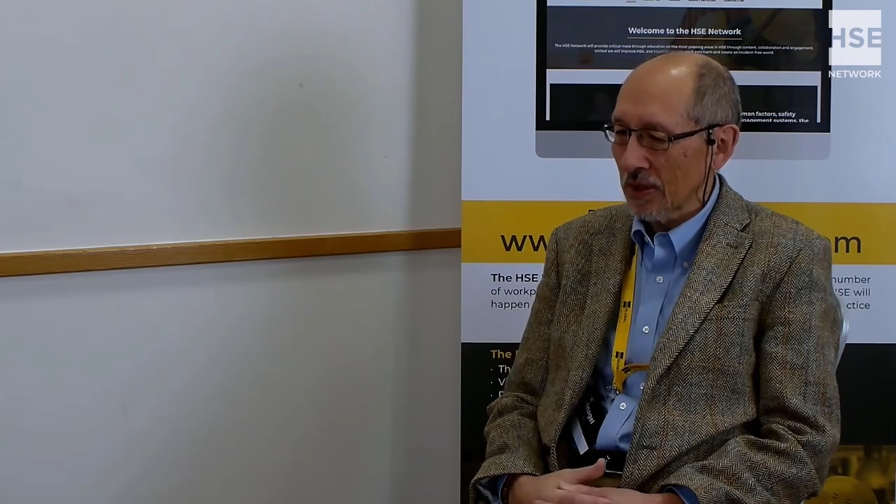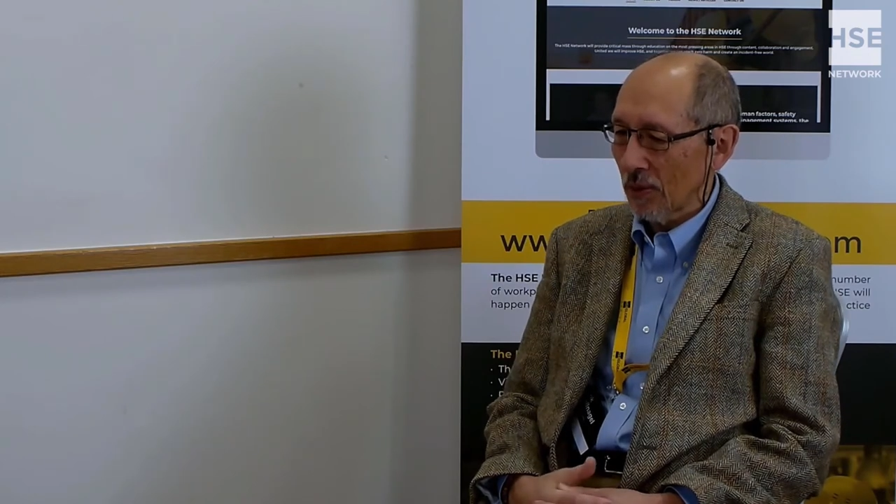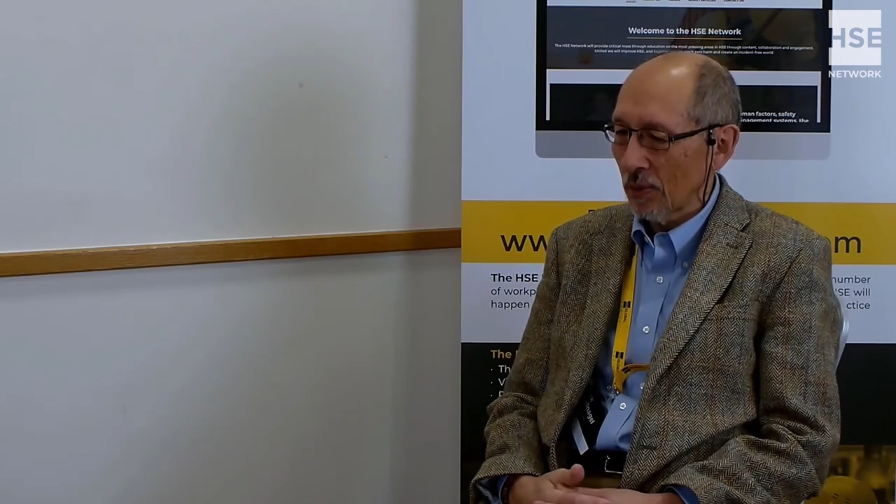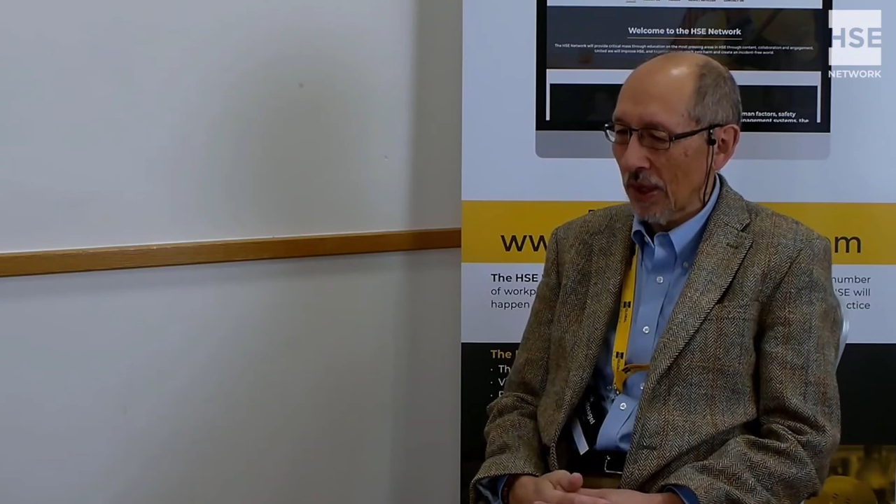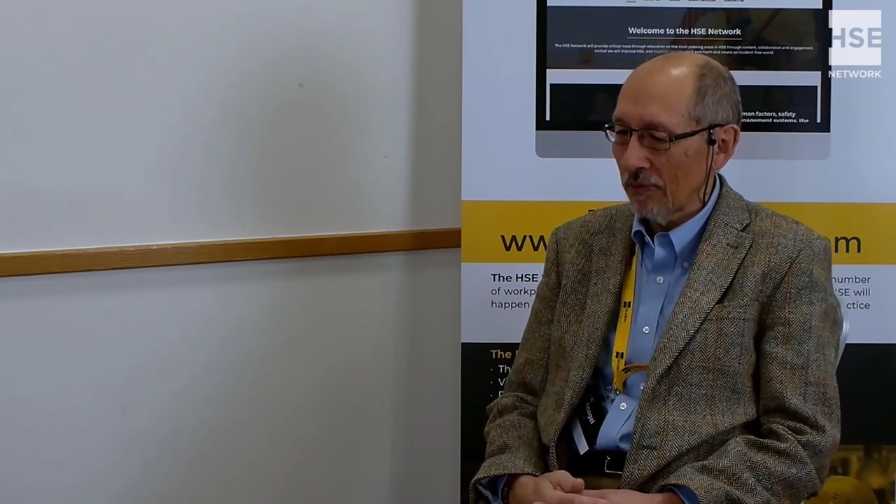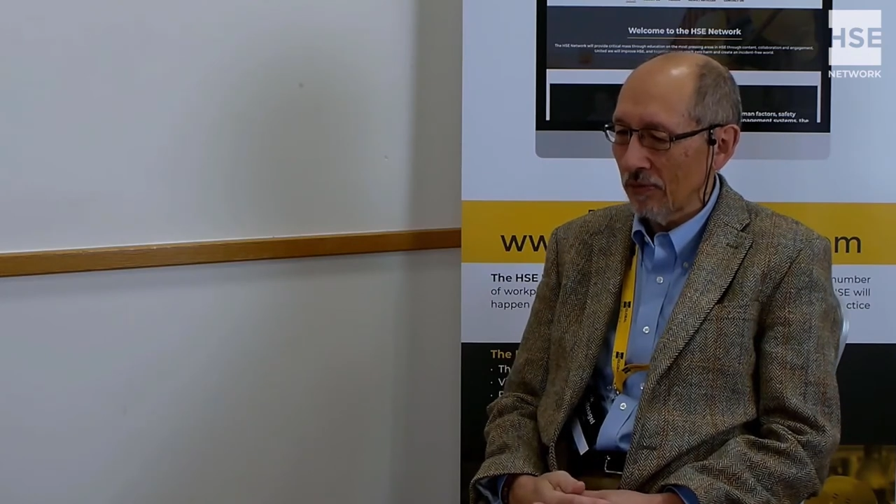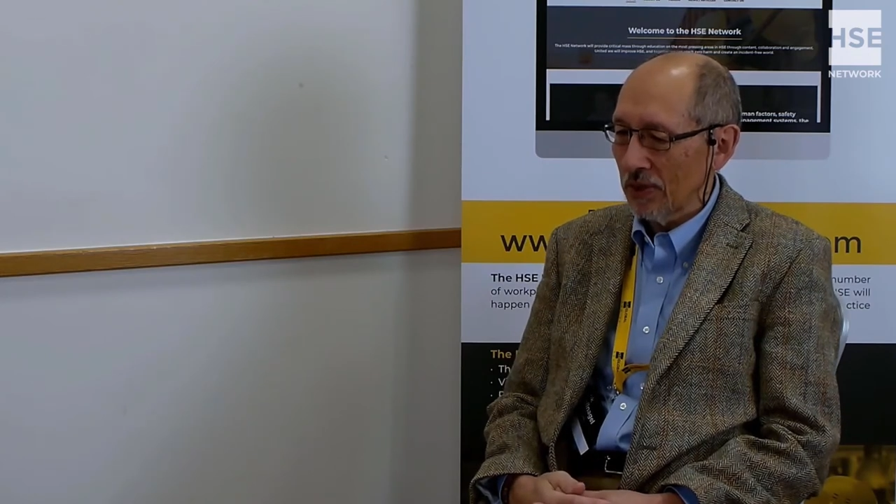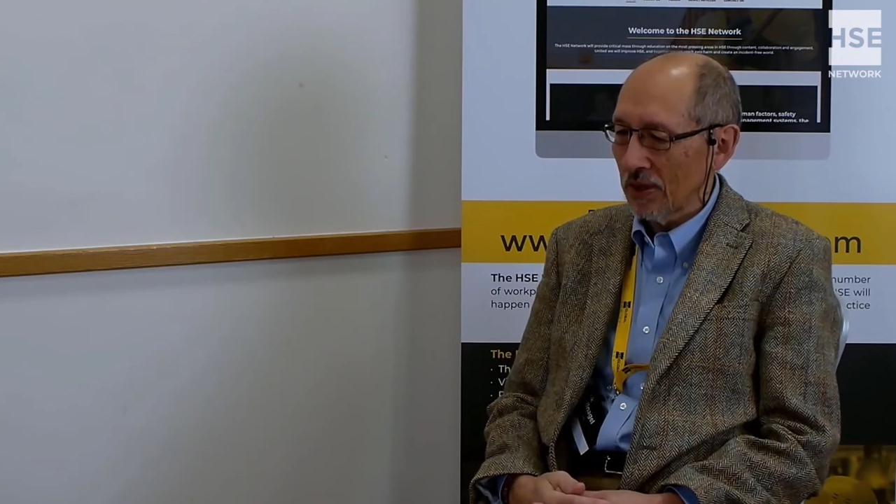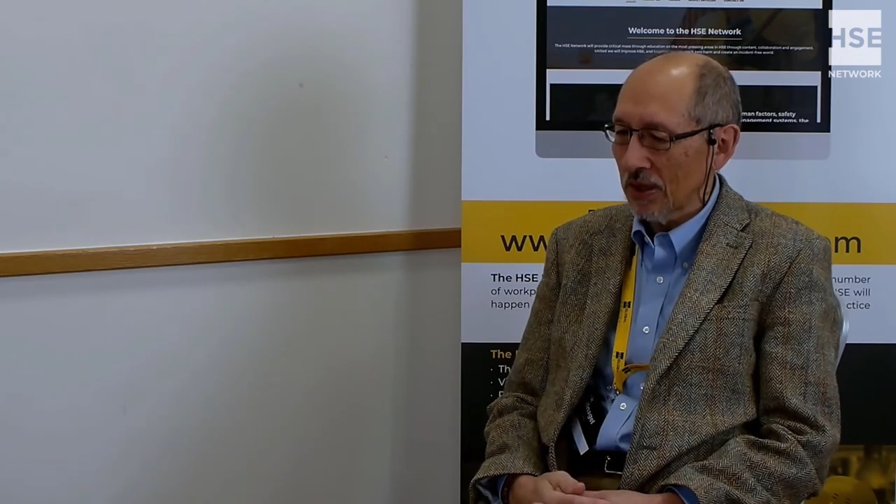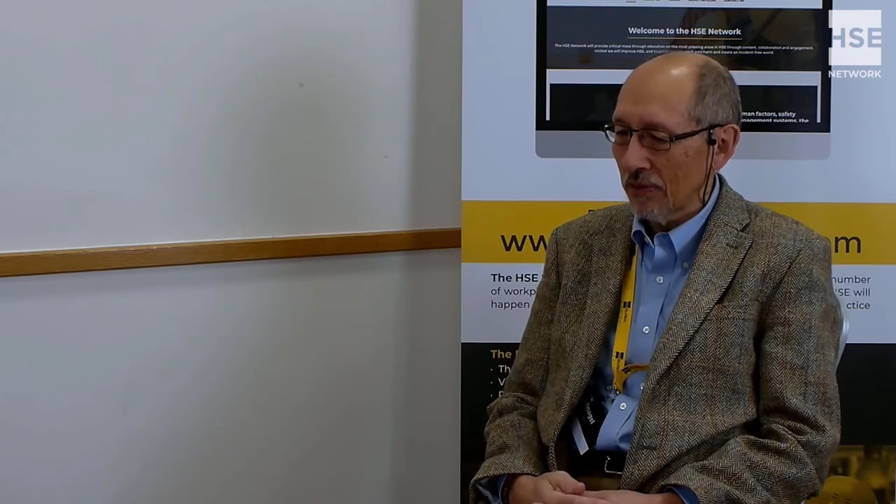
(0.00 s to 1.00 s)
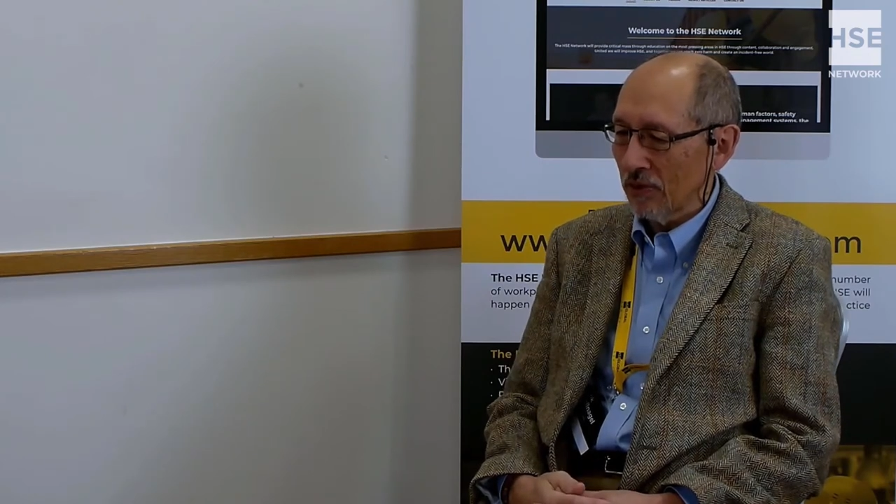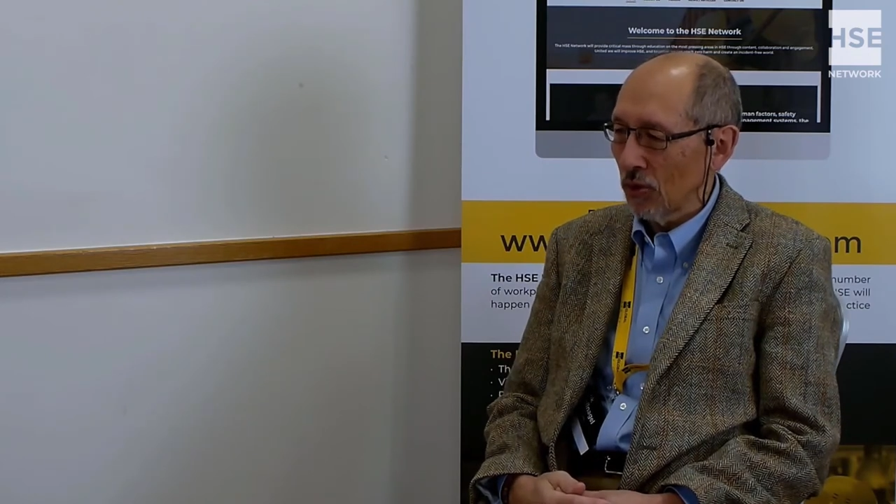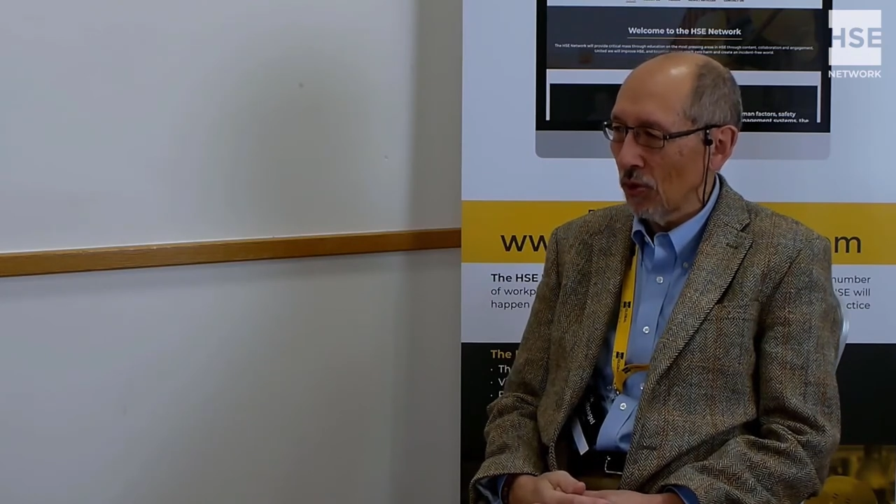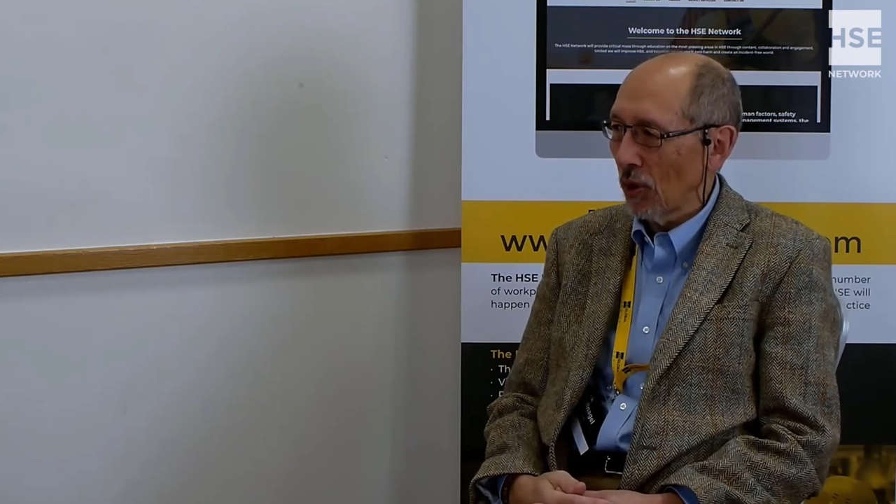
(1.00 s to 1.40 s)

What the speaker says: oh, we need to have a new